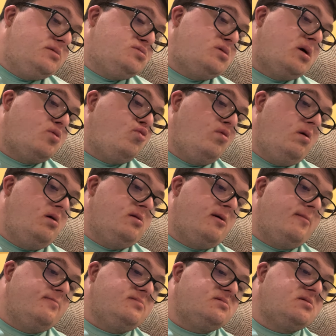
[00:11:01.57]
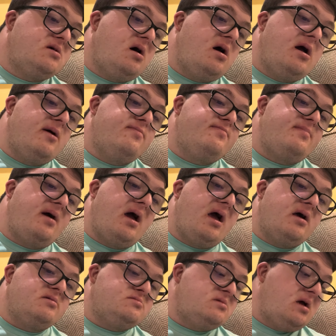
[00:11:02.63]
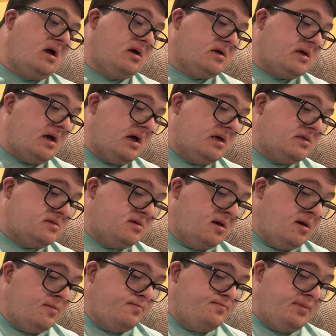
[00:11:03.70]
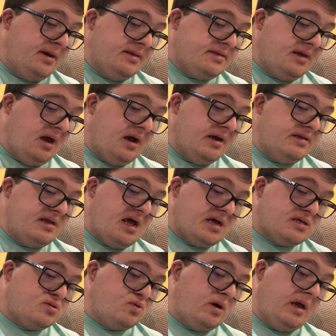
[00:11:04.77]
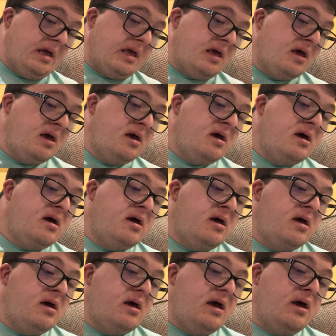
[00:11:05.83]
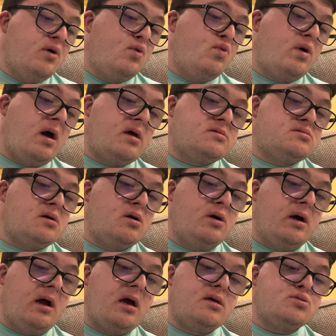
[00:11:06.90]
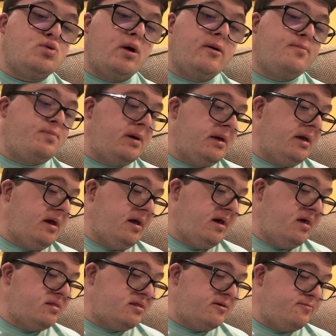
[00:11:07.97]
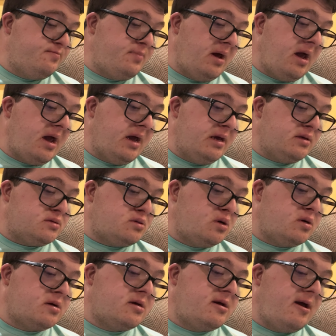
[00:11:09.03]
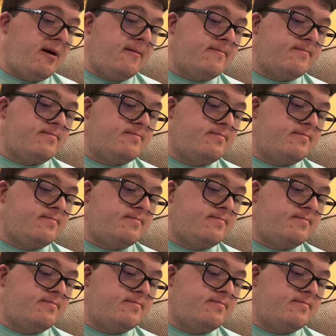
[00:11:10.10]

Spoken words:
Sycronoms got a match against Be Done next week, and when Solo Hensley beat Ethan Bates to give